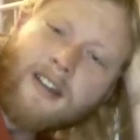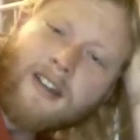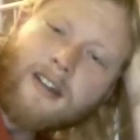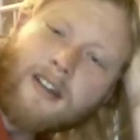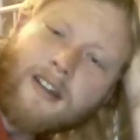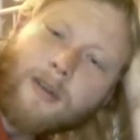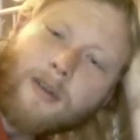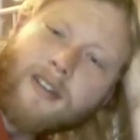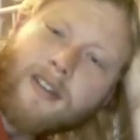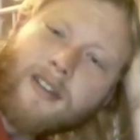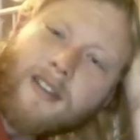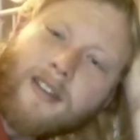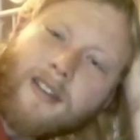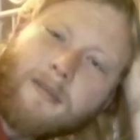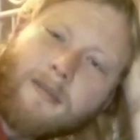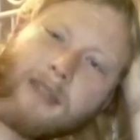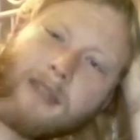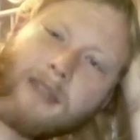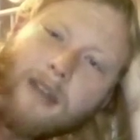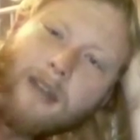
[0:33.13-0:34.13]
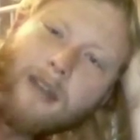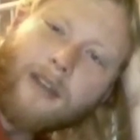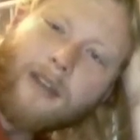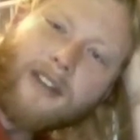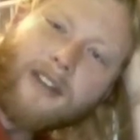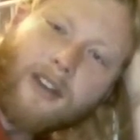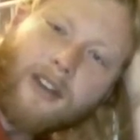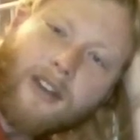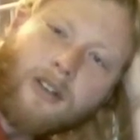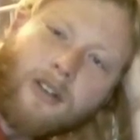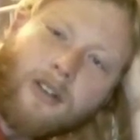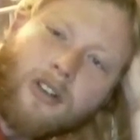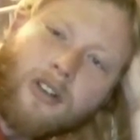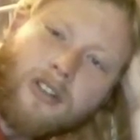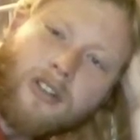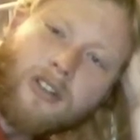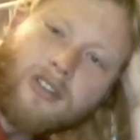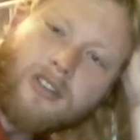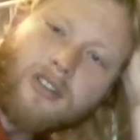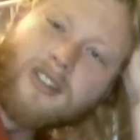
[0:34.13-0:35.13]
I wanted to make a quick video
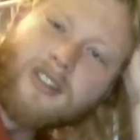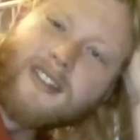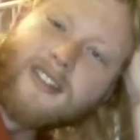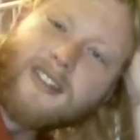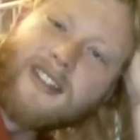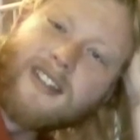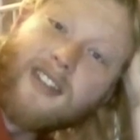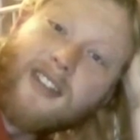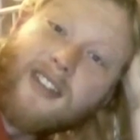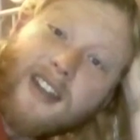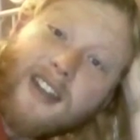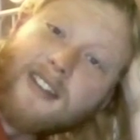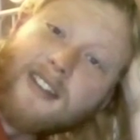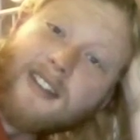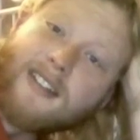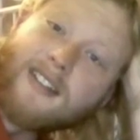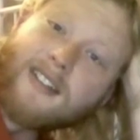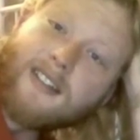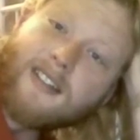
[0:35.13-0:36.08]
just to say thanks.